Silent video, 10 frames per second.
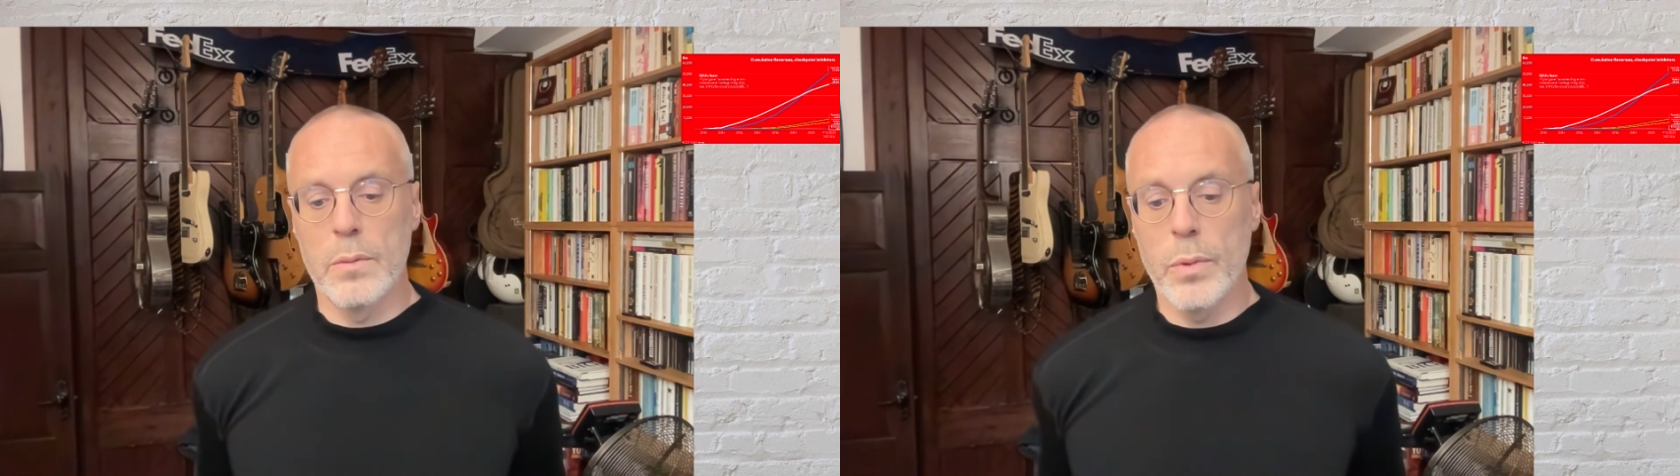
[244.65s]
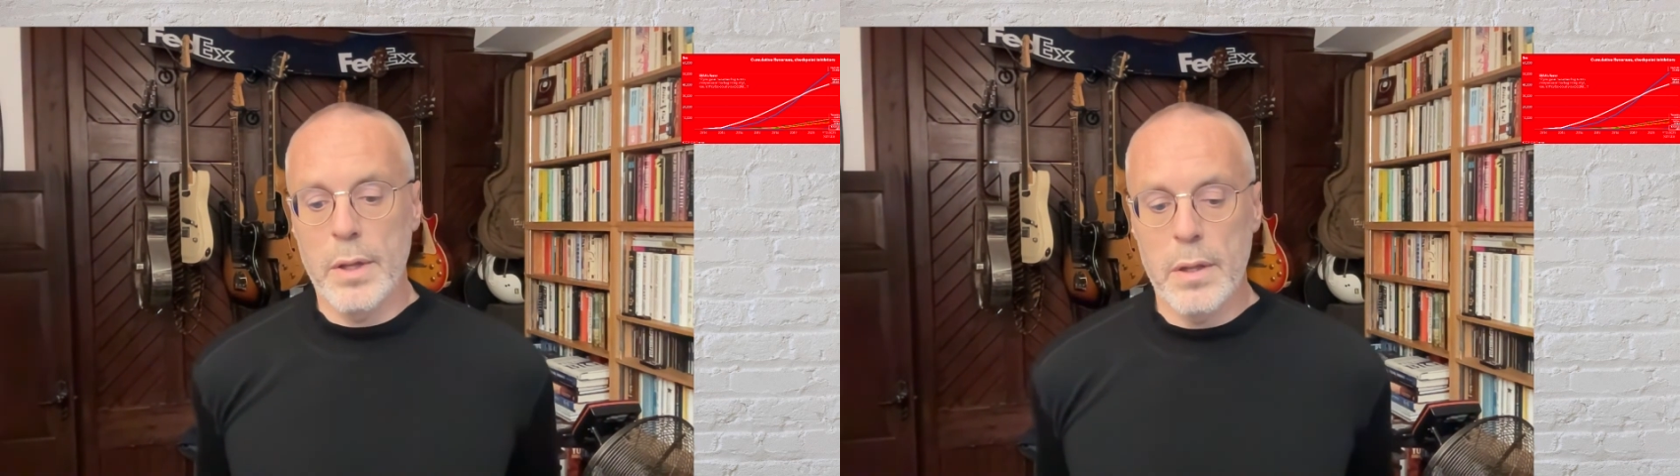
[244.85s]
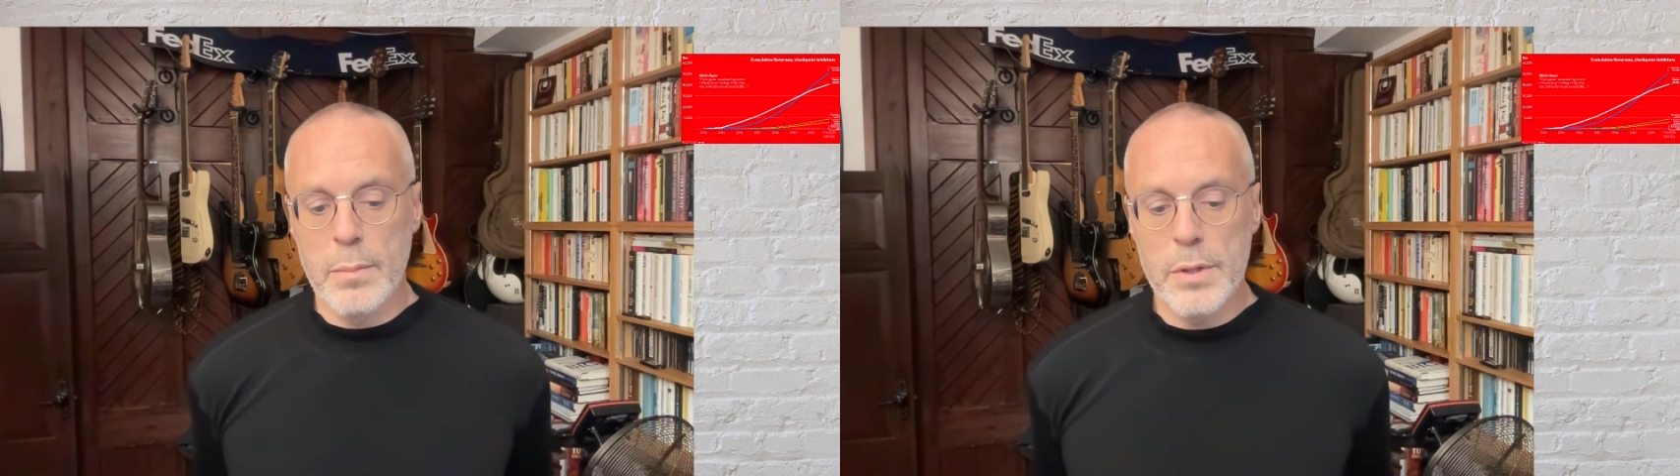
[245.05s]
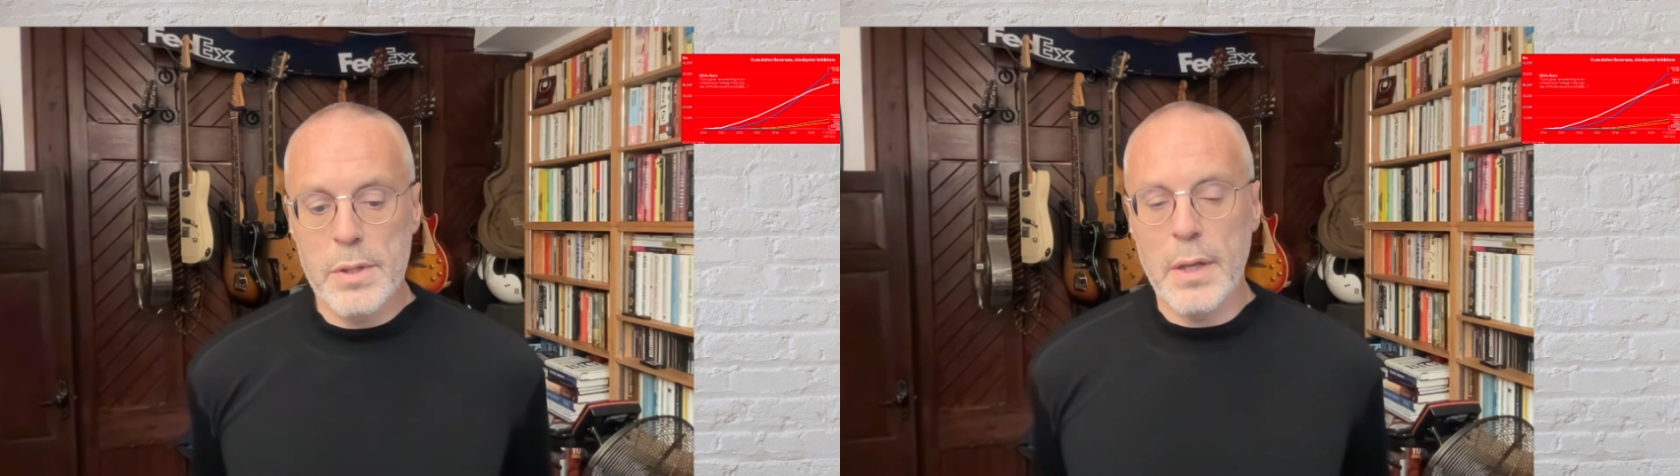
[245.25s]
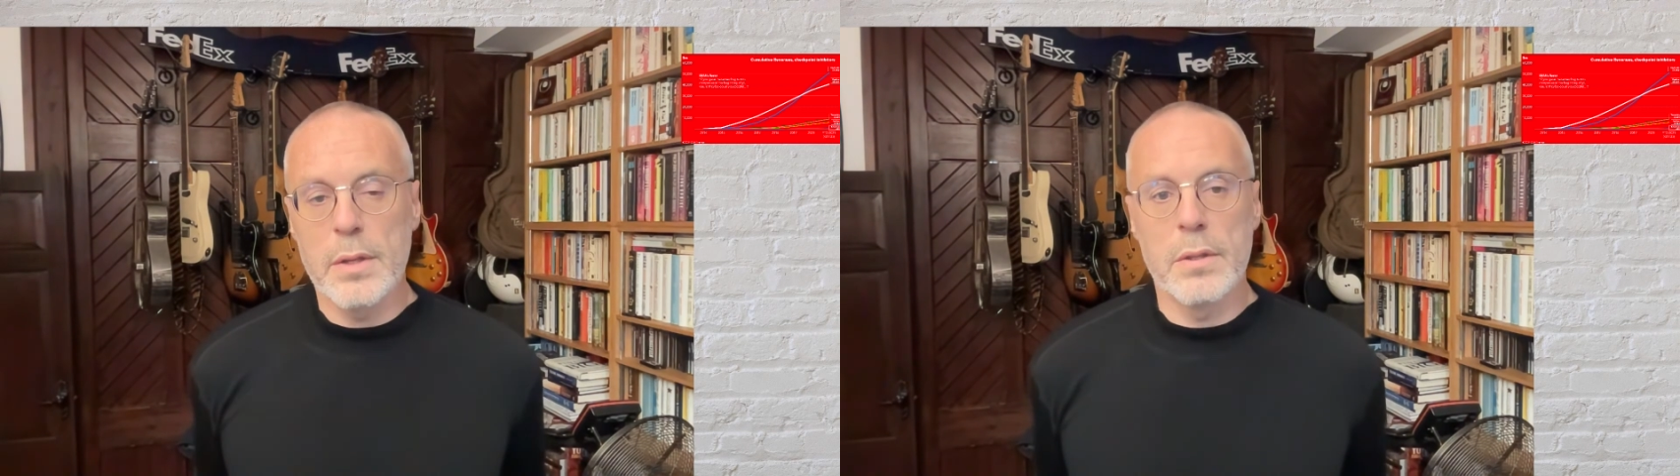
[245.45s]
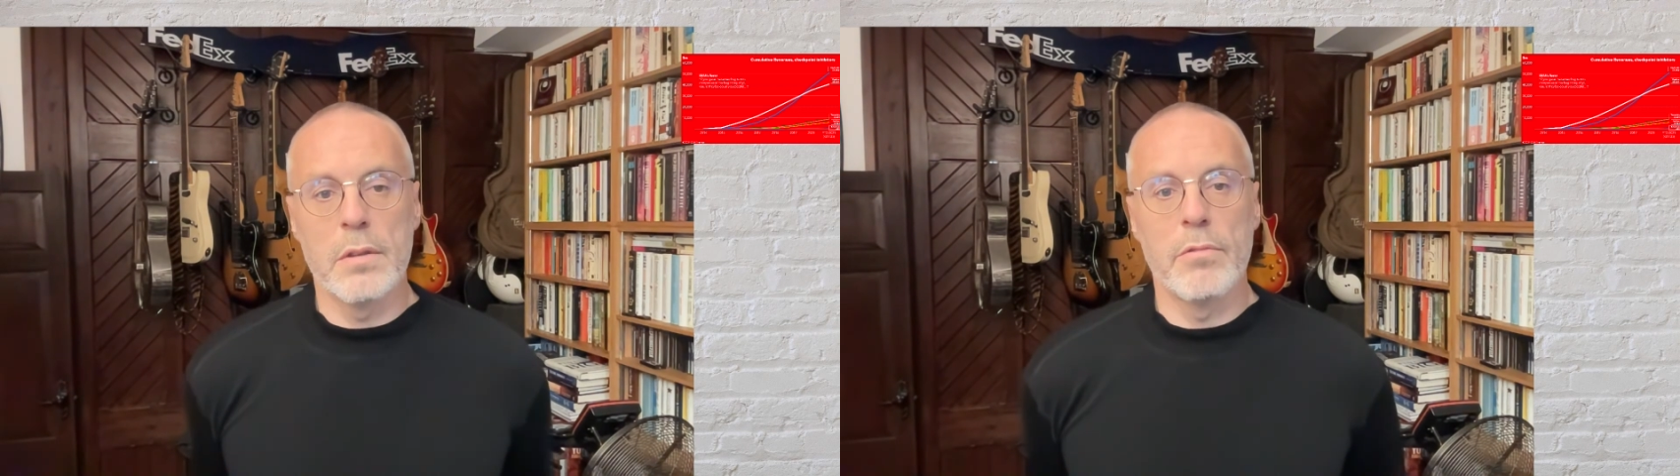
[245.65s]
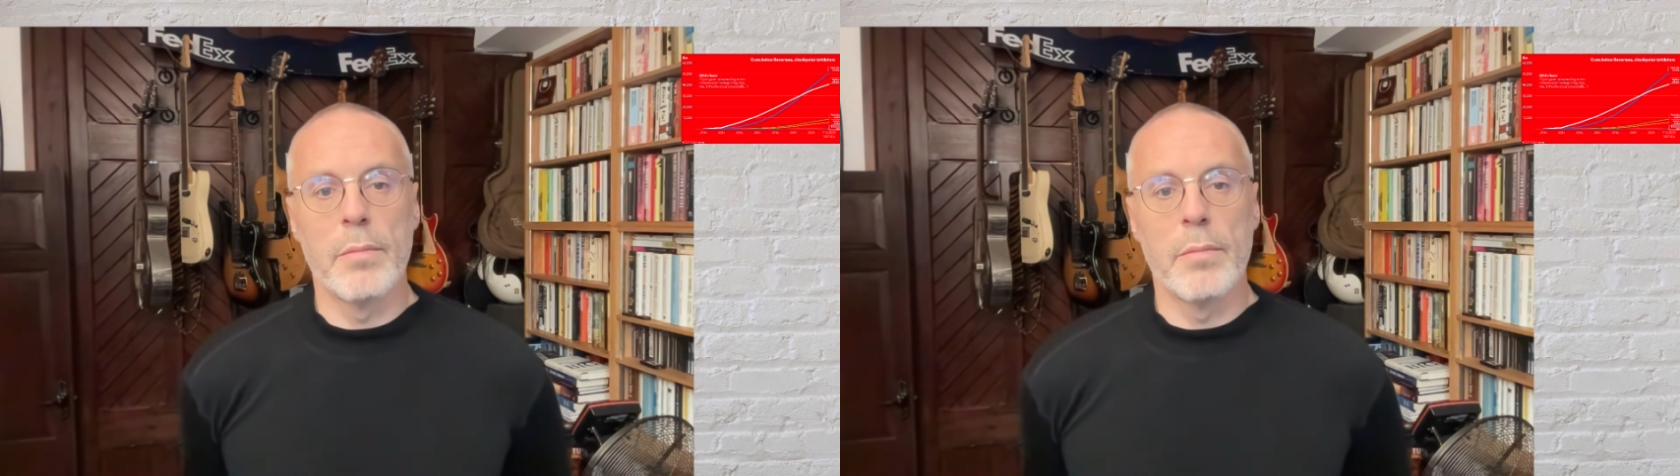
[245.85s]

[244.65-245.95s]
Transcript: and whether the mistakes that you've